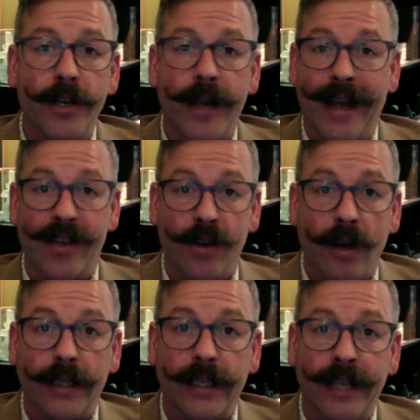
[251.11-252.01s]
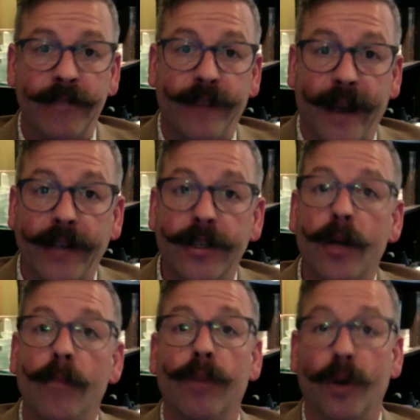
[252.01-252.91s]
has not, in fact,
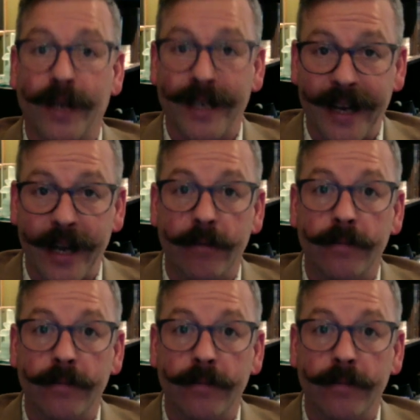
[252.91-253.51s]
broken down.